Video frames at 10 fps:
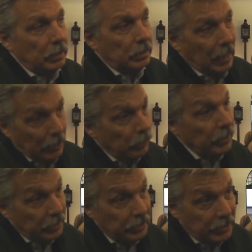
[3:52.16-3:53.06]
not
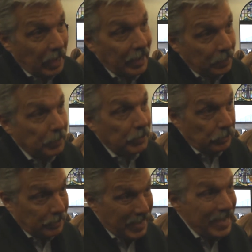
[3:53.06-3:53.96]
only their diet,
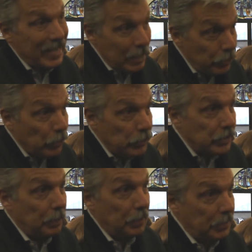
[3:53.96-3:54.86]
but taking those
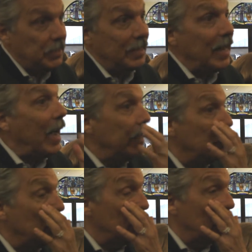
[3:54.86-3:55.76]
supplements in high
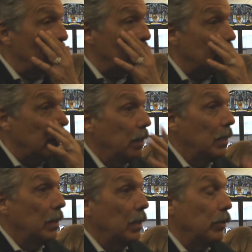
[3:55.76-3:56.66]
dosages
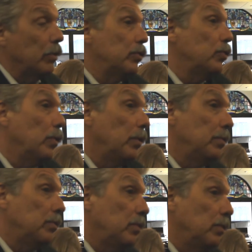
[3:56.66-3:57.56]
okay. in order to,
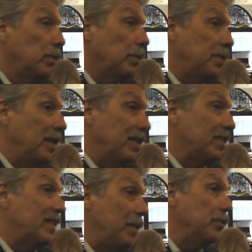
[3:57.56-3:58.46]
to obtain the
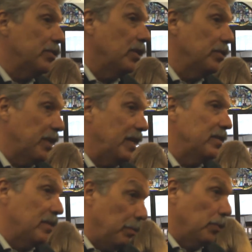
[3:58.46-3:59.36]
same results as
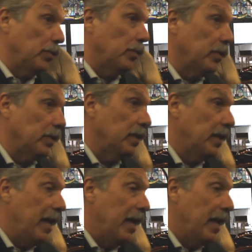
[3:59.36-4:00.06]
the monoclonal